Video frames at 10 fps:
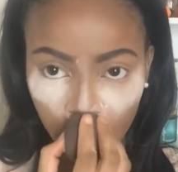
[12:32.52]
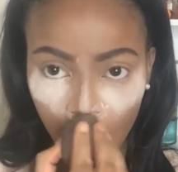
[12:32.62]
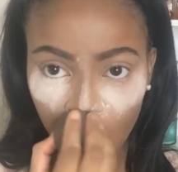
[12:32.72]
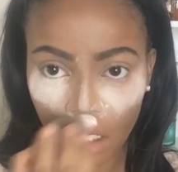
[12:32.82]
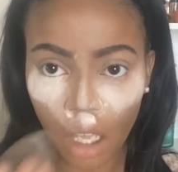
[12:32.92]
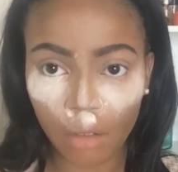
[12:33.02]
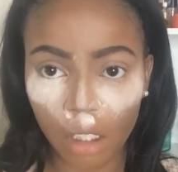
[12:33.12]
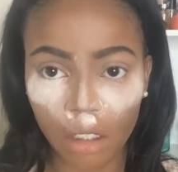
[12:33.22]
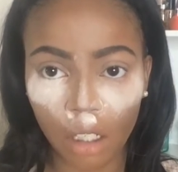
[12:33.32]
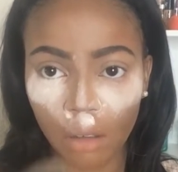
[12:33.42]
because I
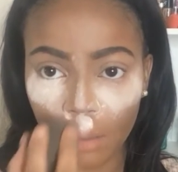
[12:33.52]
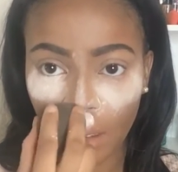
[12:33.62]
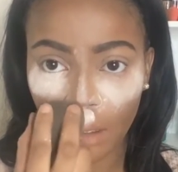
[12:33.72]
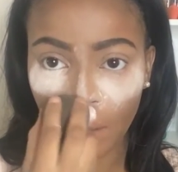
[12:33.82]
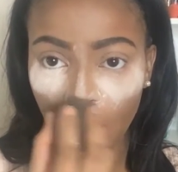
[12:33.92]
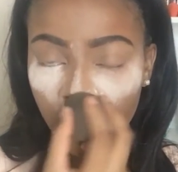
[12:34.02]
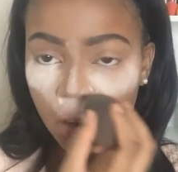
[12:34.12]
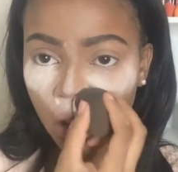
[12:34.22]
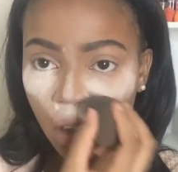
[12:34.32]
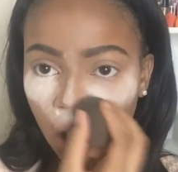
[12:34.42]
really don't want to be looking
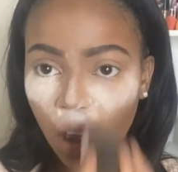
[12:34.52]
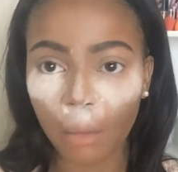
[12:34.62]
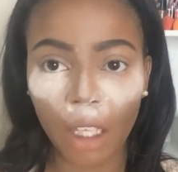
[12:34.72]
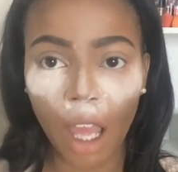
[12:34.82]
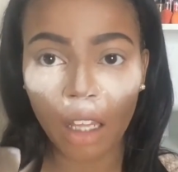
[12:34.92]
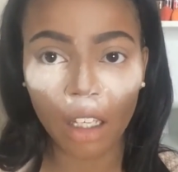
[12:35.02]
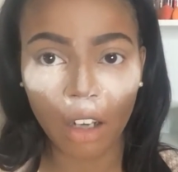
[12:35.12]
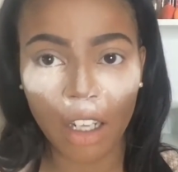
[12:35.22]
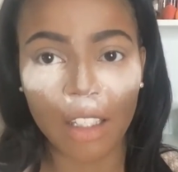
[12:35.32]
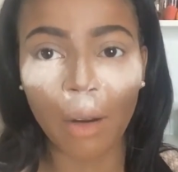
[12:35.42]
crazy. I mean, I
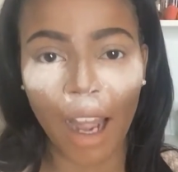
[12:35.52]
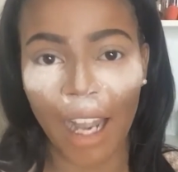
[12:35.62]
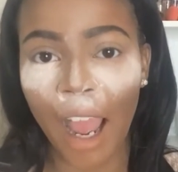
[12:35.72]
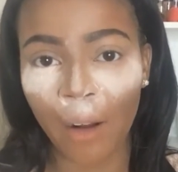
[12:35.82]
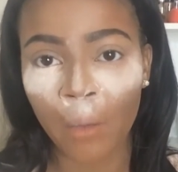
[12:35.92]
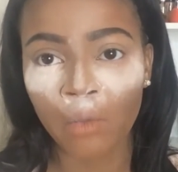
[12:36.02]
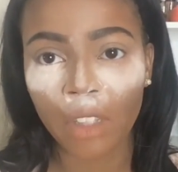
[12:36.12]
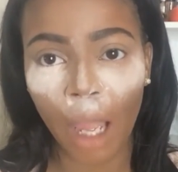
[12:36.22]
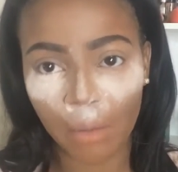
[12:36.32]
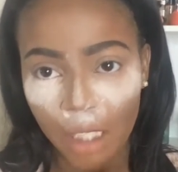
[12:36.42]
look crazy right now.
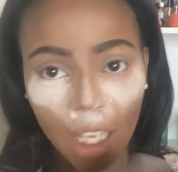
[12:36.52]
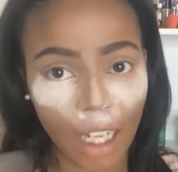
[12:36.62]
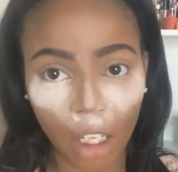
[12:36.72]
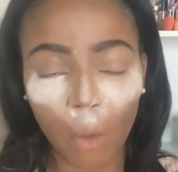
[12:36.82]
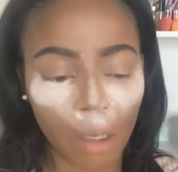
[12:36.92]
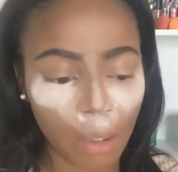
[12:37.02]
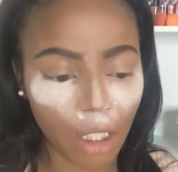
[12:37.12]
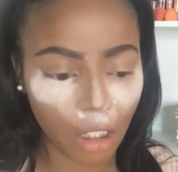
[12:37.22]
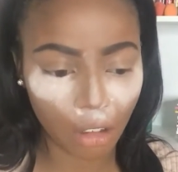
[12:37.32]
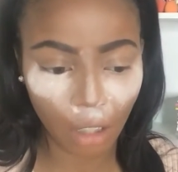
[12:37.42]
I'm saying I don't want to be
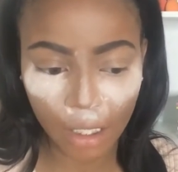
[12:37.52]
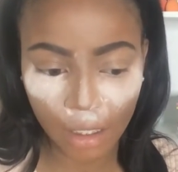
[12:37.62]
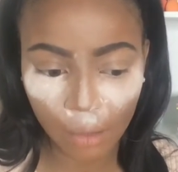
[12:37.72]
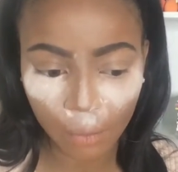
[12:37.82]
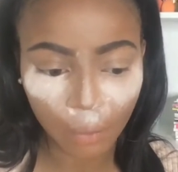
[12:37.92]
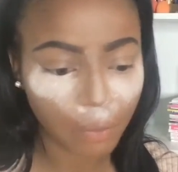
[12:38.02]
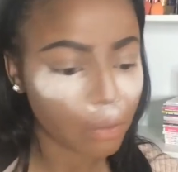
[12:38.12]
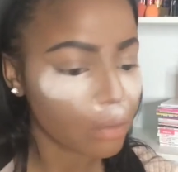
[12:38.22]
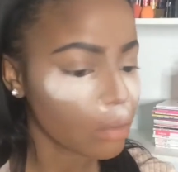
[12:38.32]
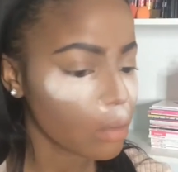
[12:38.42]
looking crazy,
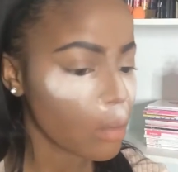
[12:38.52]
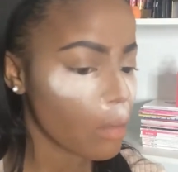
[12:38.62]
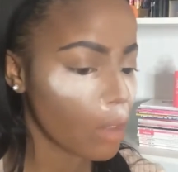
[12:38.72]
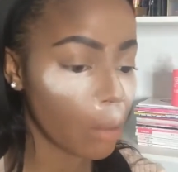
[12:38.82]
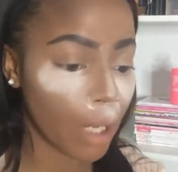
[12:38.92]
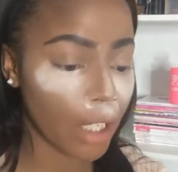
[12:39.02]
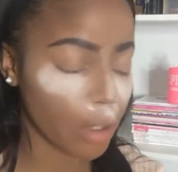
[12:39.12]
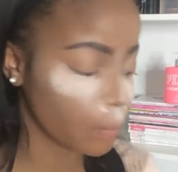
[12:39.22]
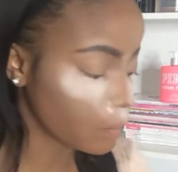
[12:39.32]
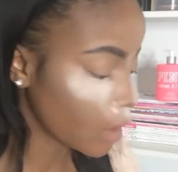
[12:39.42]
but I do.